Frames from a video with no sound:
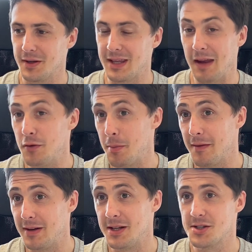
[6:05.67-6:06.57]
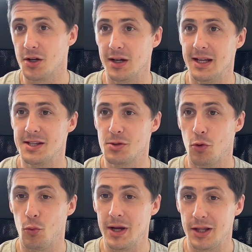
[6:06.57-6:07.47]
gave you a bit of an insight into
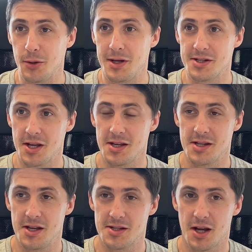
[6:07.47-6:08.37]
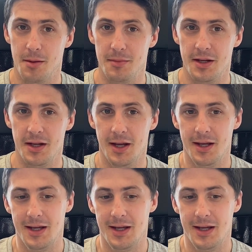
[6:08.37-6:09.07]
what we're doing as a company,